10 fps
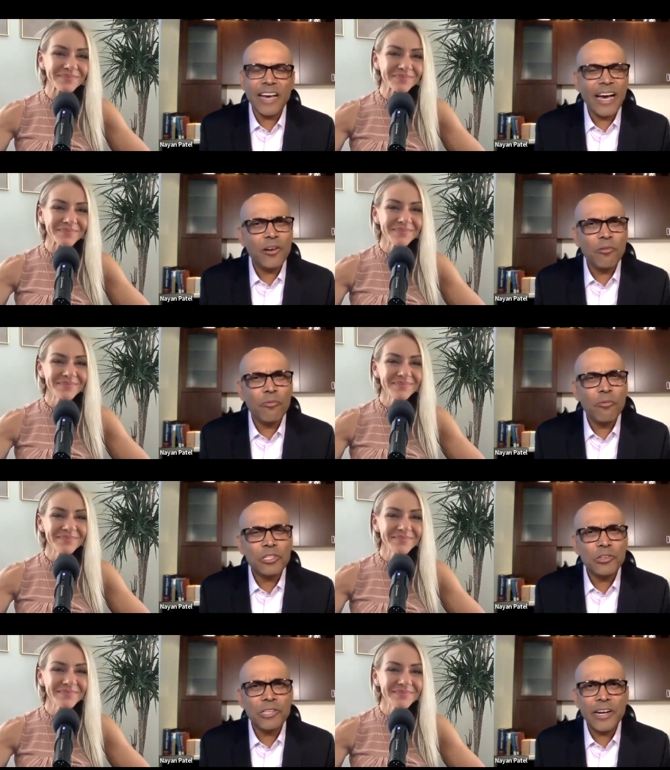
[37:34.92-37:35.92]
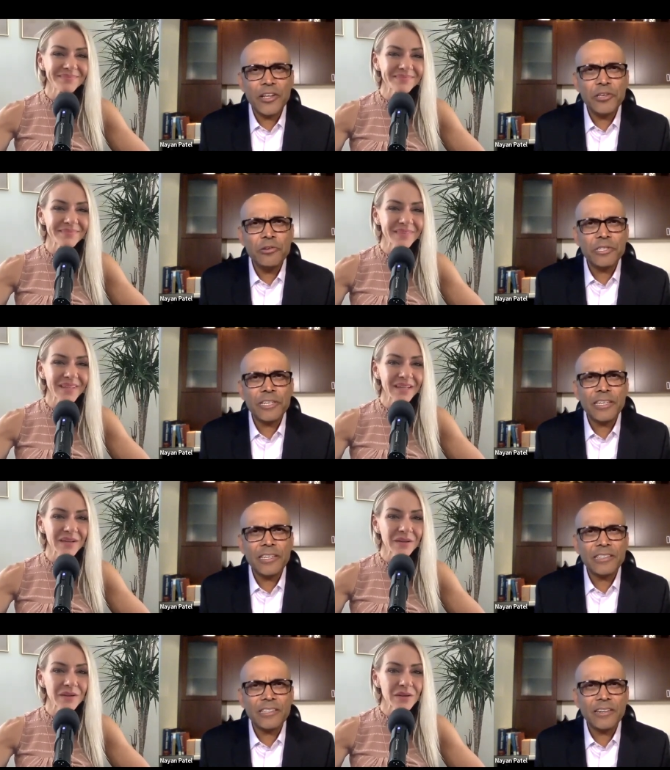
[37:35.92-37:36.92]
Speaker 1: i know what glutathione are you using
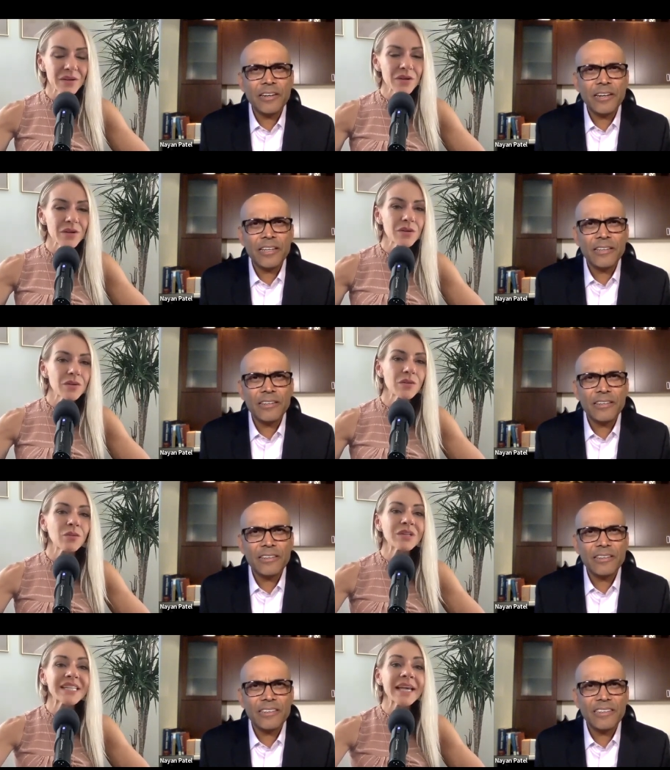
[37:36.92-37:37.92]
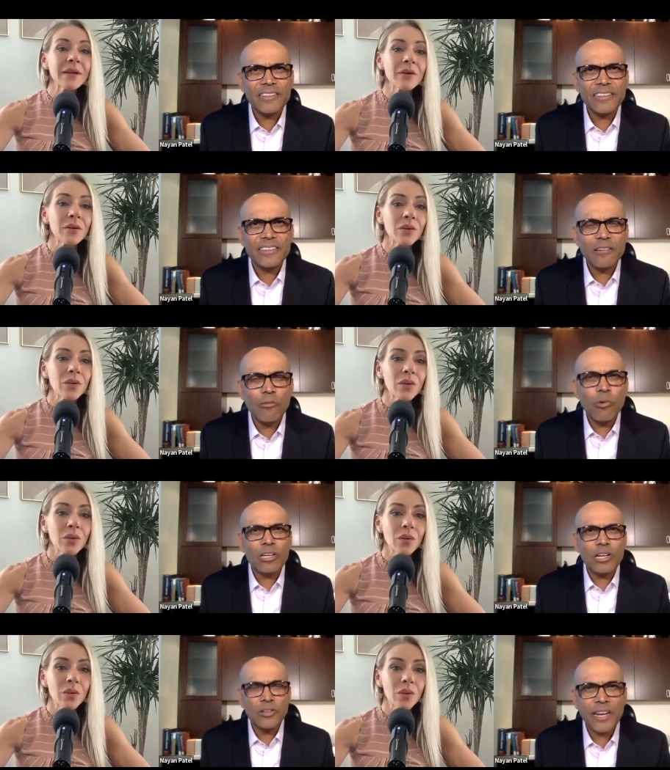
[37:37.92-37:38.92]
currently what's that what
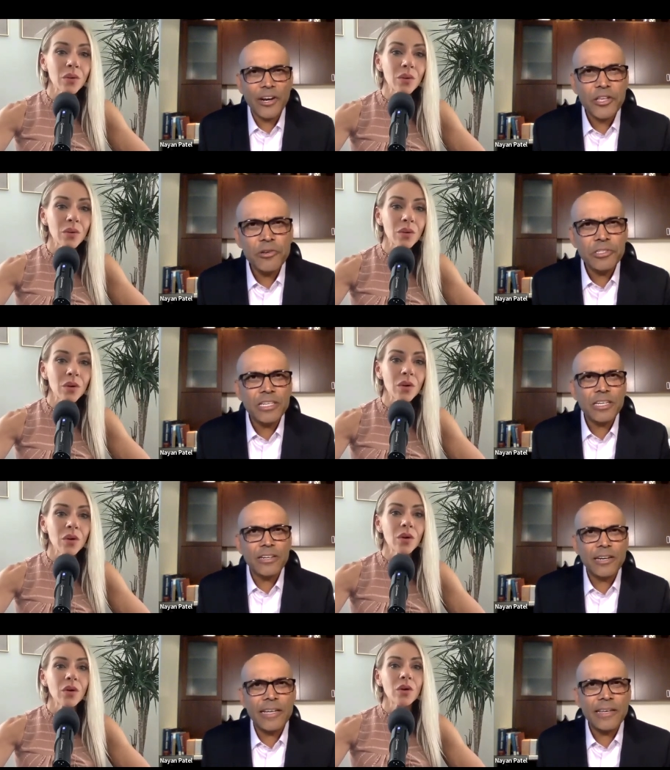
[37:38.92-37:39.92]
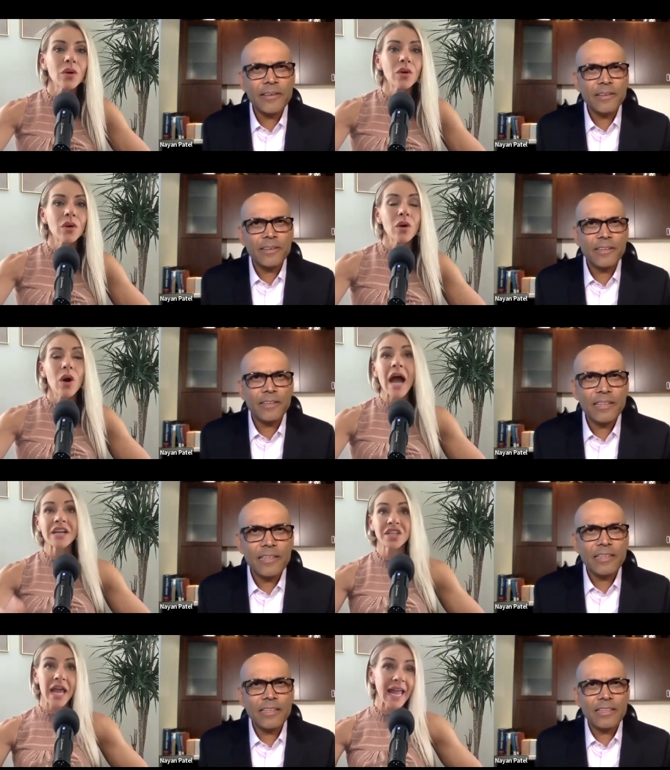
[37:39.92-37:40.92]
gluten are you using currently
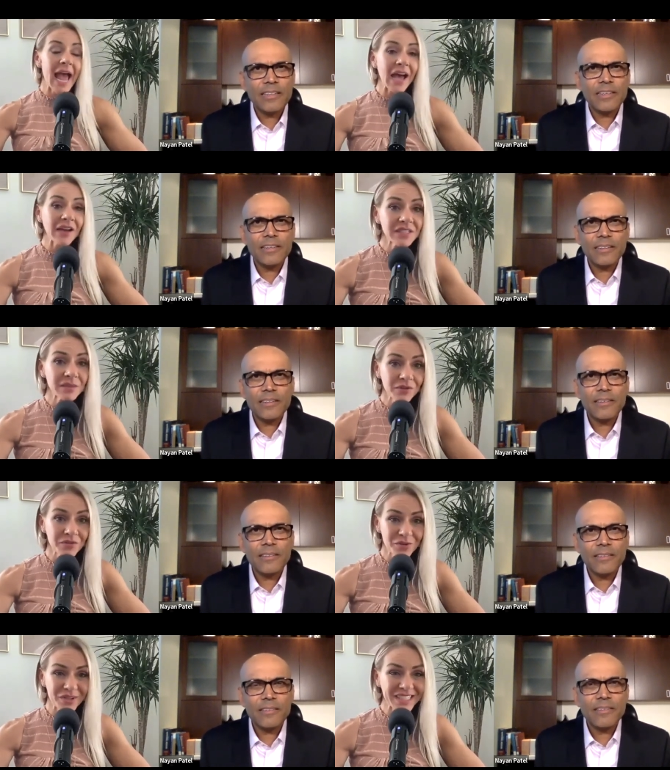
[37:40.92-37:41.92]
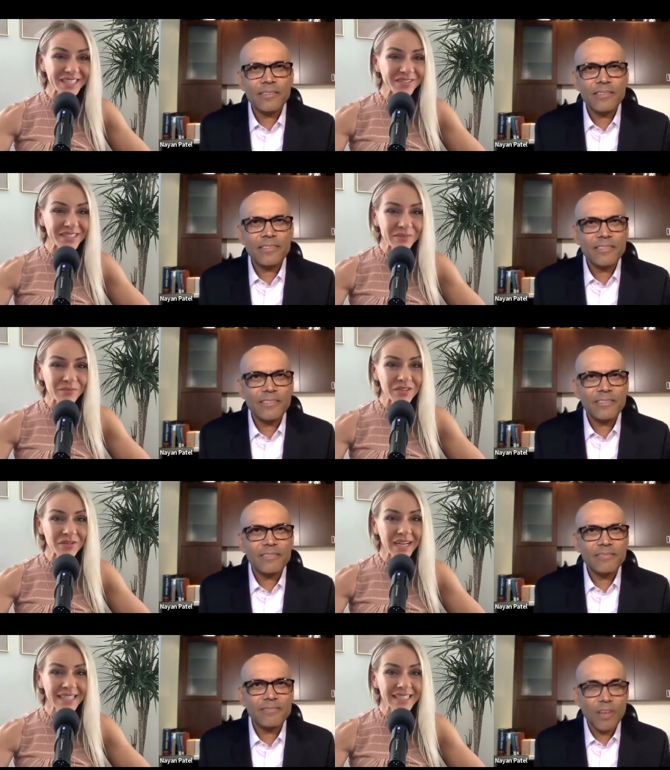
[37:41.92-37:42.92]
Speaker 2: Actually, I have some of yours because your team was so
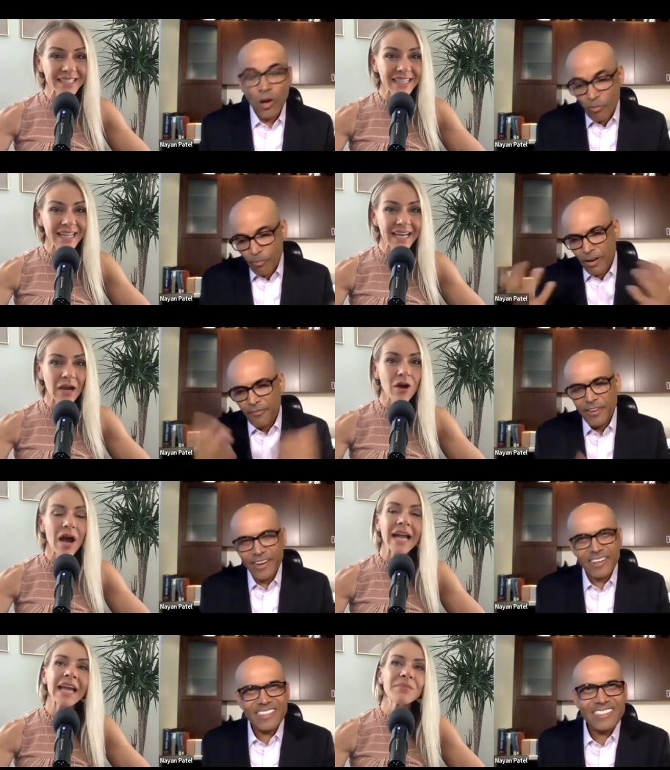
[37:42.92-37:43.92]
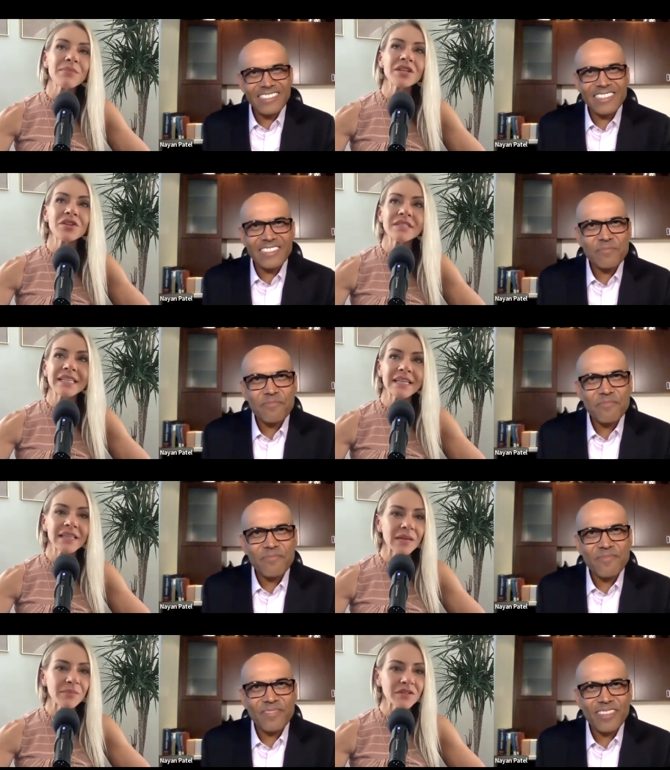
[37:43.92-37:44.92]
kind to oh, send oh, that out. I had been using
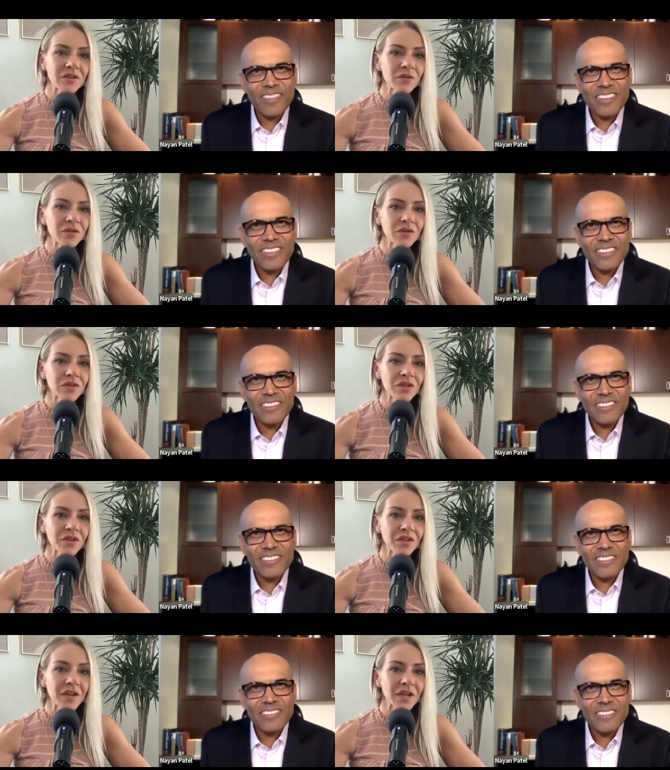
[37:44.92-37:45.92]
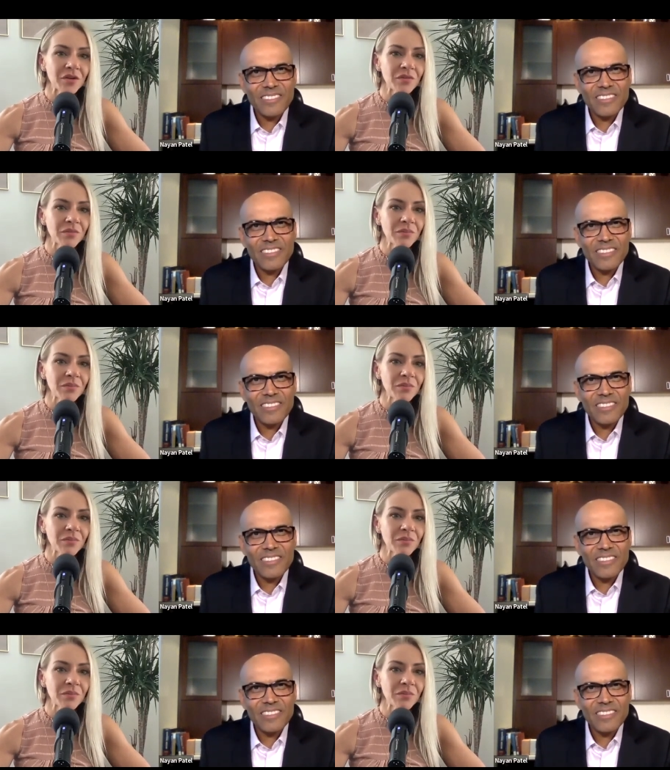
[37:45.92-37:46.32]
liposomal glutathione